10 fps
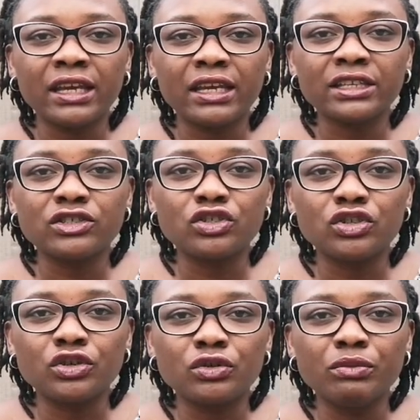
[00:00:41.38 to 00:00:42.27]
is
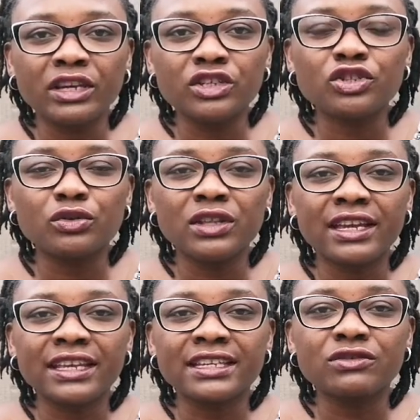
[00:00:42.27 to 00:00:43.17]
to make sure that
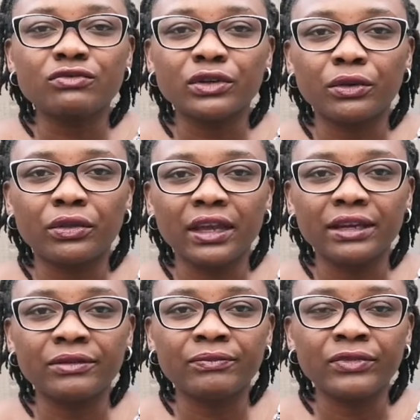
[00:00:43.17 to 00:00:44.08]
it is a real
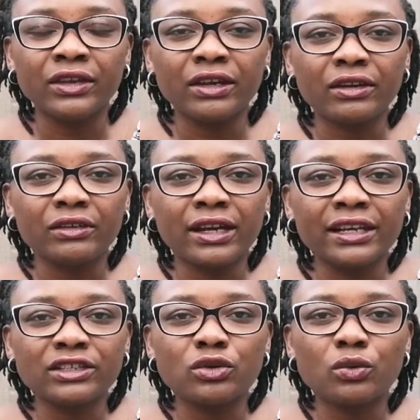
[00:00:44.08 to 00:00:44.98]
thing.
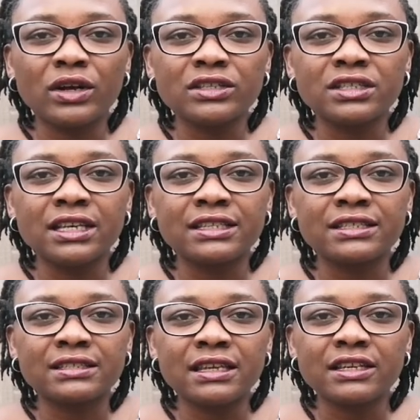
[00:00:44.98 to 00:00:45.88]
Okay, so once
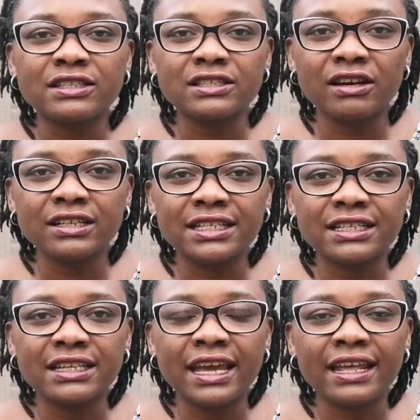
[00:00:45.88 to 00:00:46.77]
it's
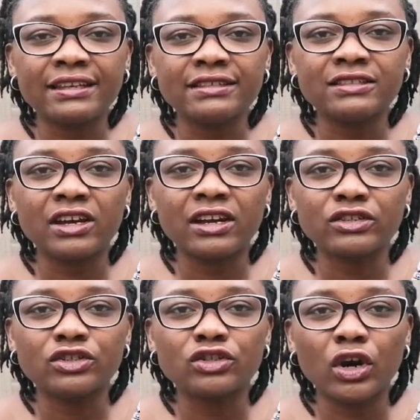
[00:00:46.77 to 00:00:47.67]
started and it's
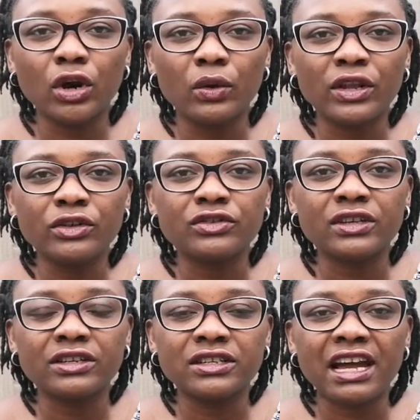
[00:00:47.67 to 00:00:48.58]
starting to go and you're
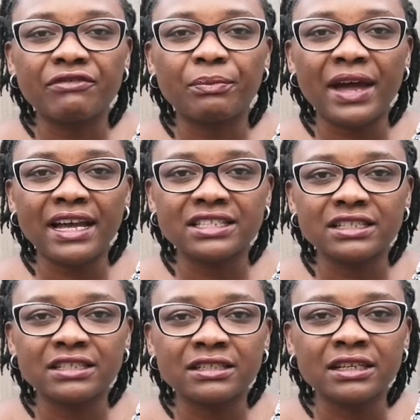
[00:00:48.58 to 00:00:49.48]
starting to have a
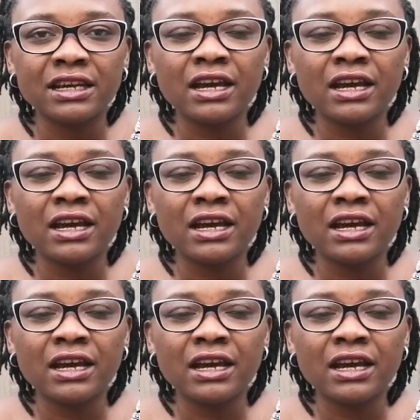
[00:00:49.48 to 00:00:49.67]
pattern,